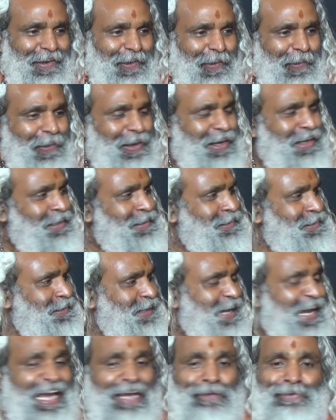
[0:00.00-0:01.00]

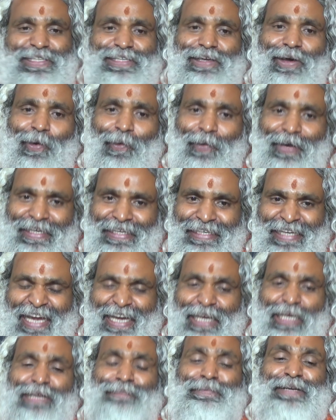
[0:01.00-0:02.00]
Earlier I was
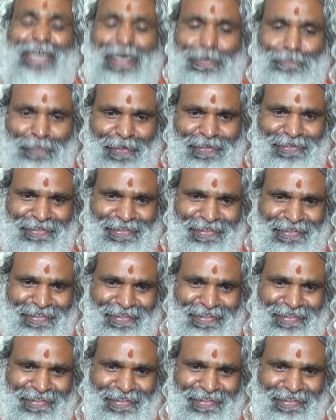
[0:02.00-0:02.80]
ordinary limited person.